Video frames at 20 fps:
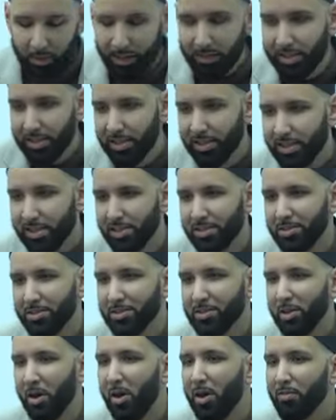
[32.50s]
Your brothers and
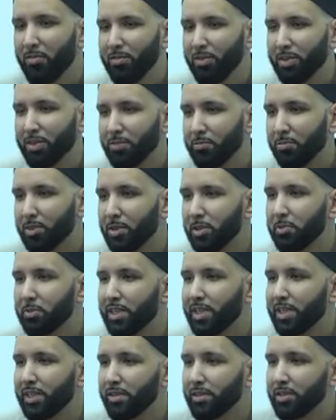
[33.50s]
sisters, often when
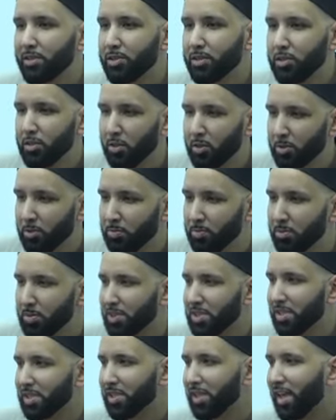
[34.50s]
you hear
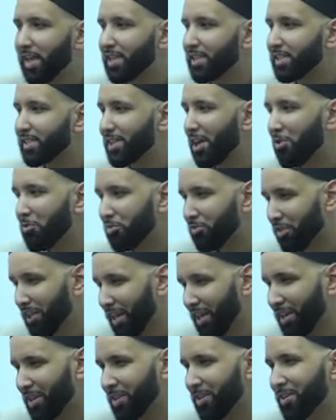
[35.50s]
terms like
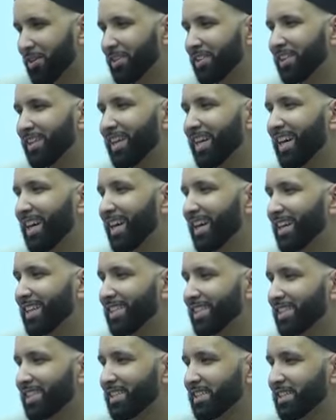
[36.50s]
self-care
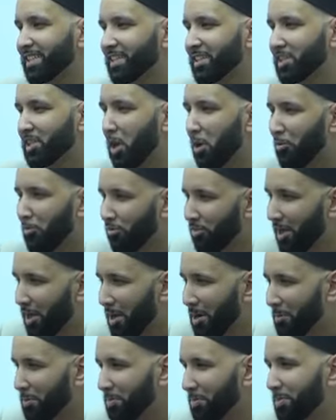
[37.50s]
and
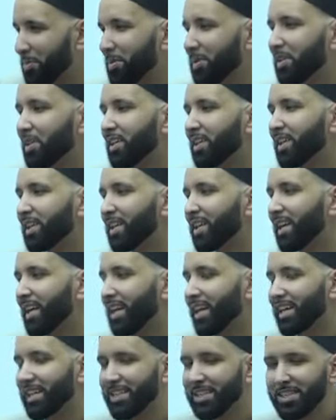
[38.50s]
self-help
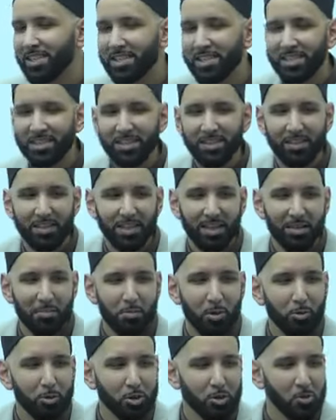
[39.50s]
and
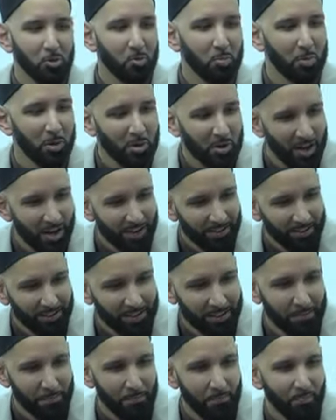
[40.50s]
emotional
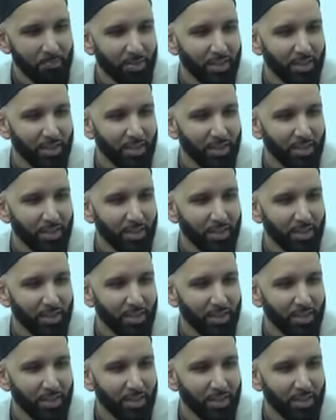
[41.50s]
burnout,